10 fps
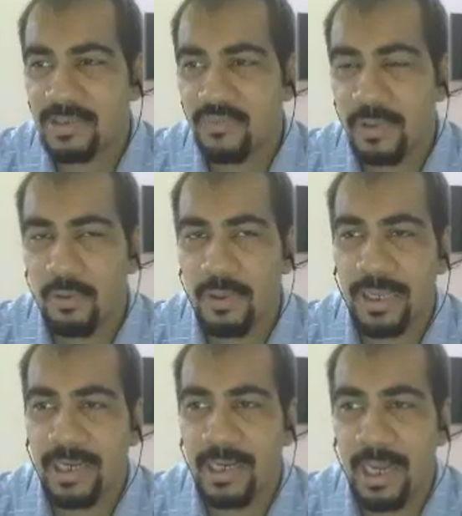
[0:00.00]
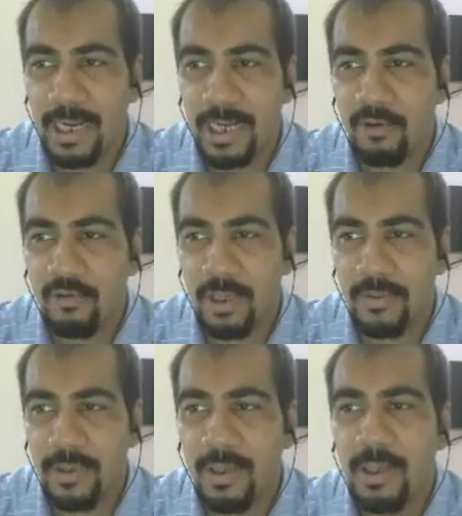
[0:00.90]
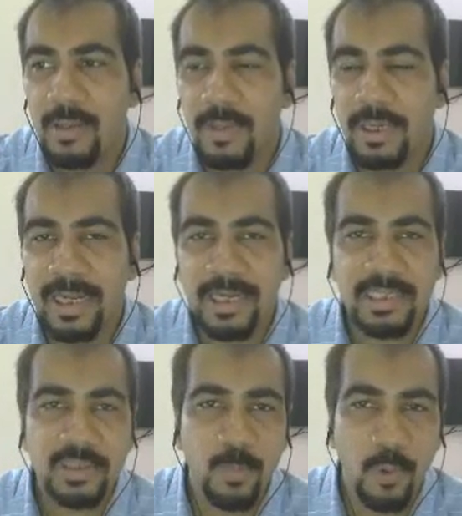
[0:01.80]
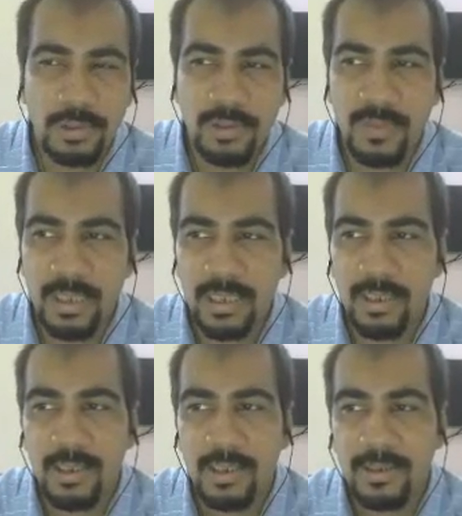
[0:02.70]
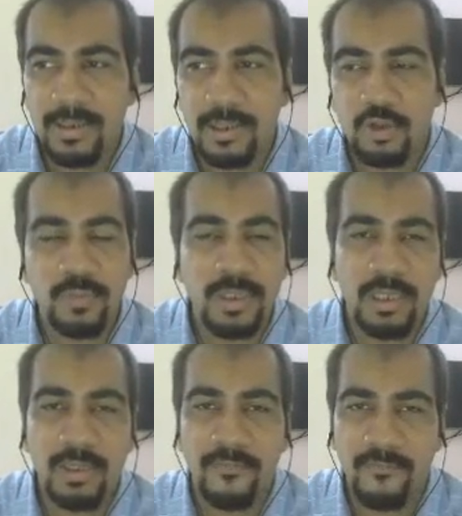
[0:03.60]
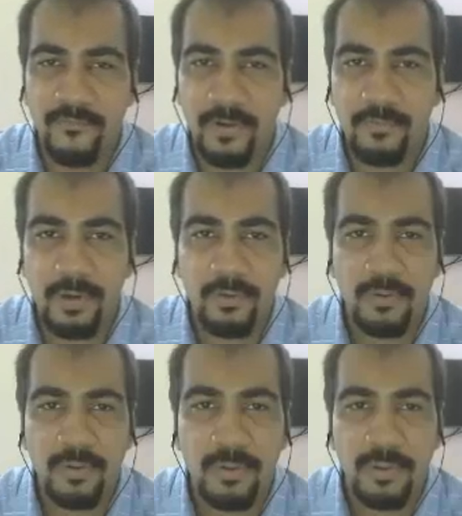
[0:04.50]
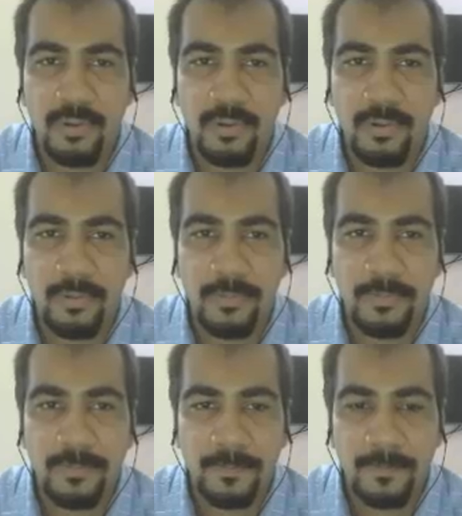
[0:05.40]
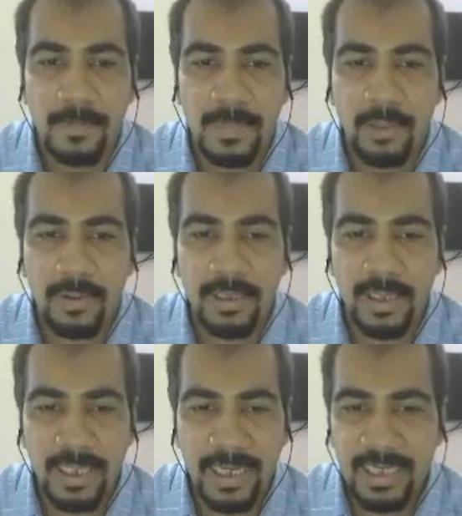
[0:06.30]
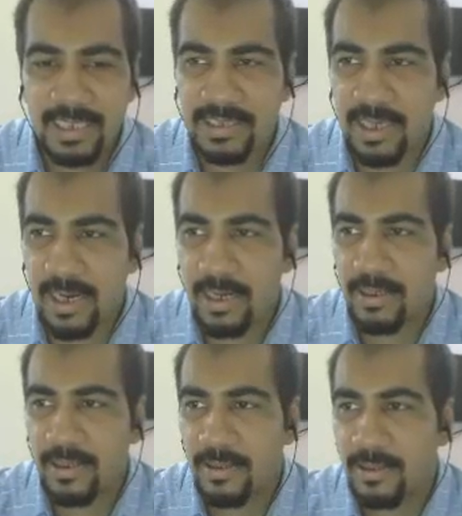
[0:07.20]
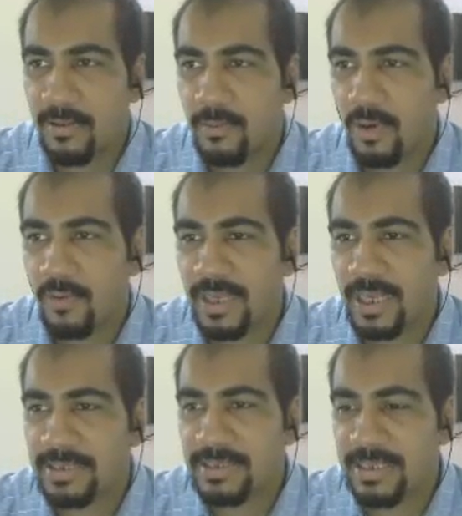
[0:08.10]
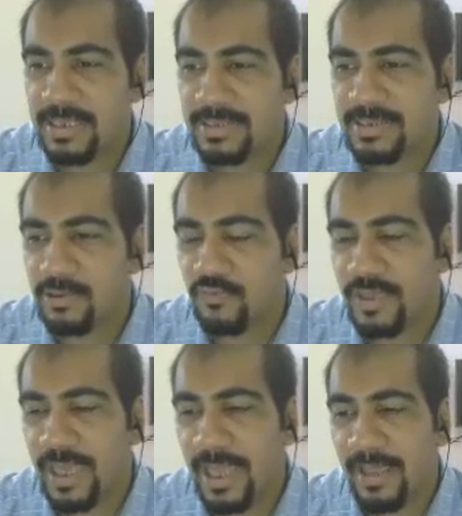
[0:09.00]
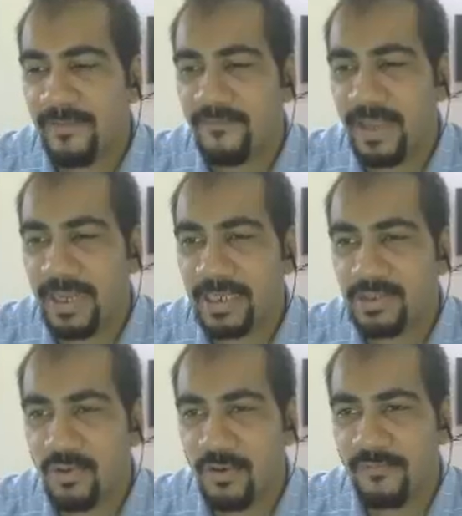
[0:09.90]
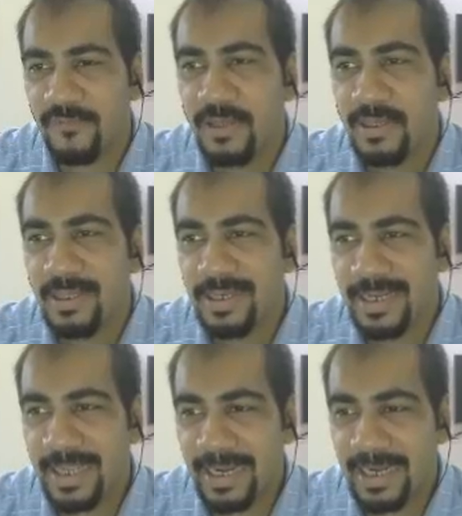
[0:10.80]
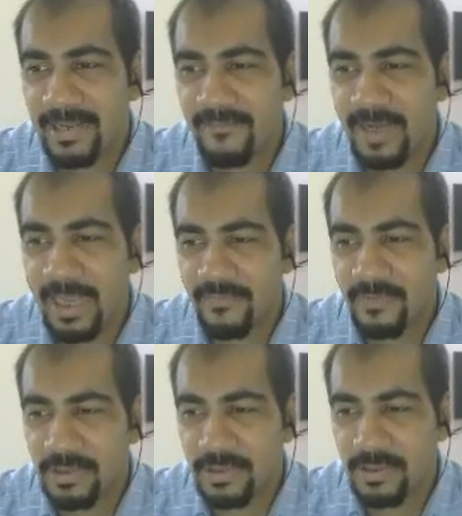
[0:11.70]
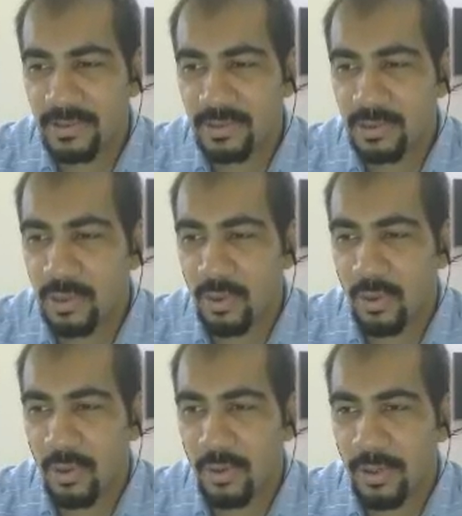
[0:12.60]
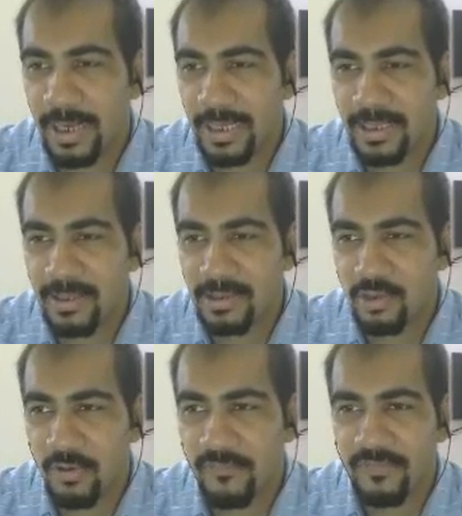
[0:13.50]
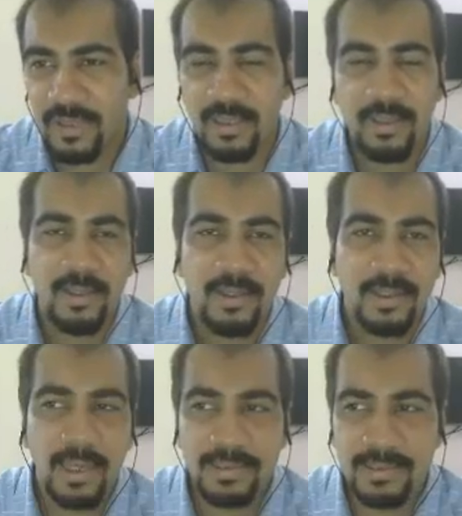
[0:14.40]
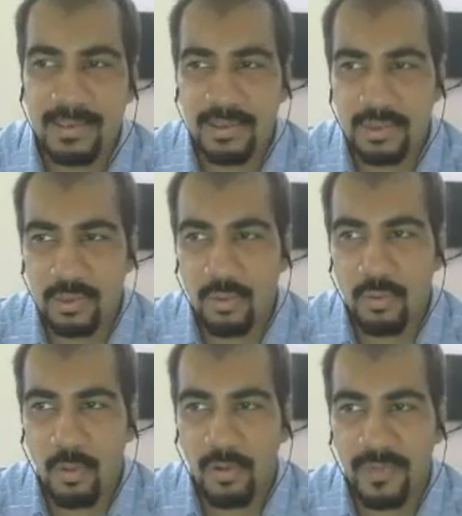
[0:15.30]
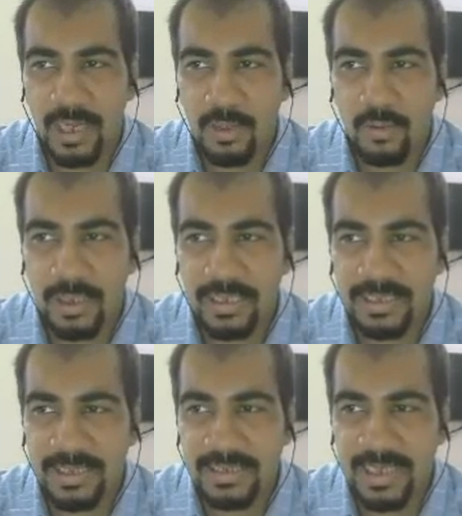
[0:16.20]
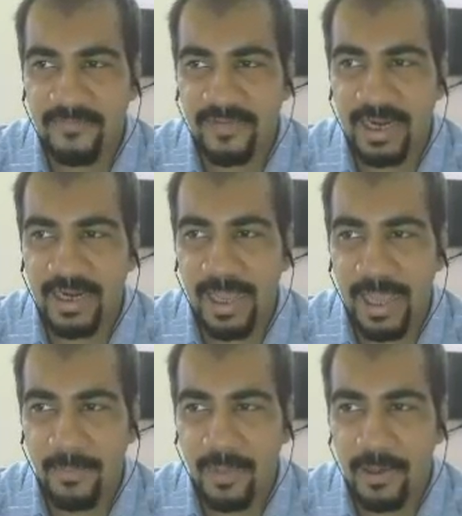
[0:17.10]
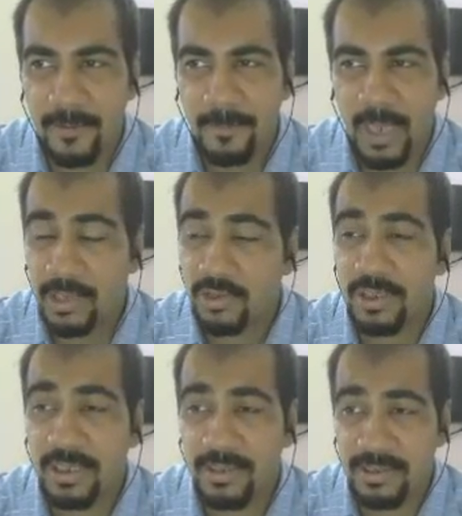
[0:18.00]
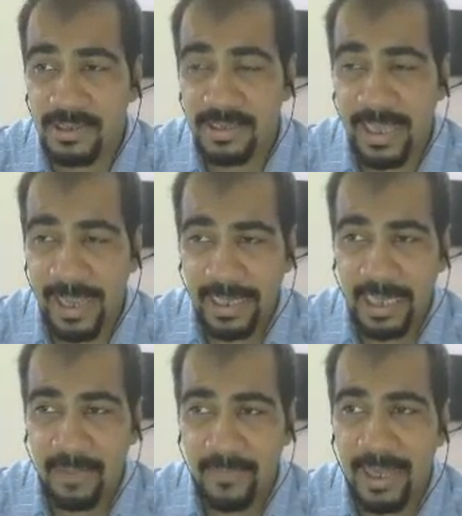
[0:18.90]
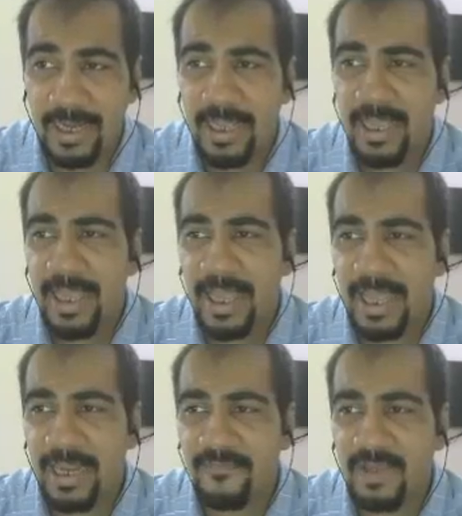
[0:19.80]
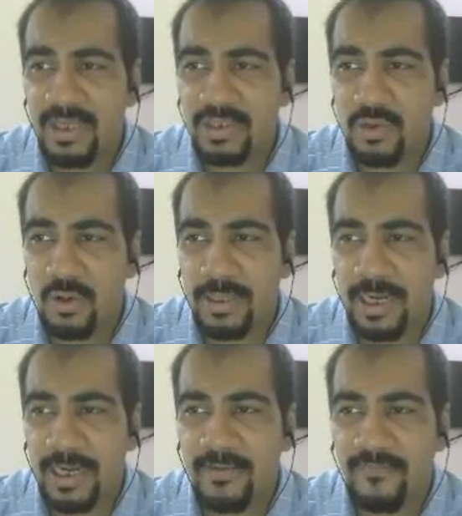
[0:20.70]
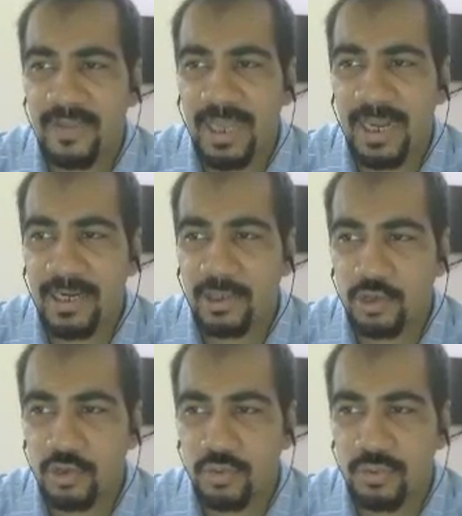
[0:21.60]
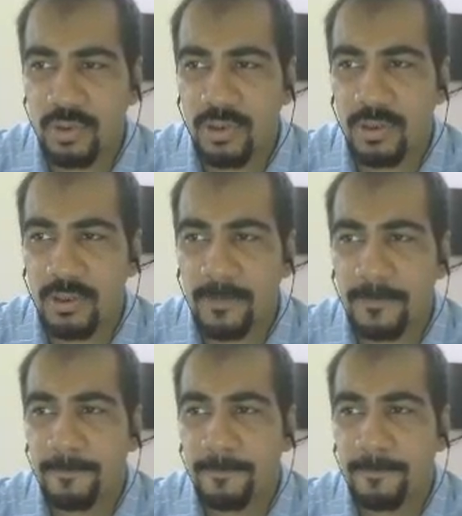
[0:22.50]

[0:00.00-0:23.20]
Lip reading: will look like a dark cloud cover, but that is possibly yet to be found out. Now in the daily chart, what we can see is, do we have any sort of negative divergence or any other sort of thing? The answer is no. What we can only see is that we had a hammer, this is the hanging man, and we saw that we had a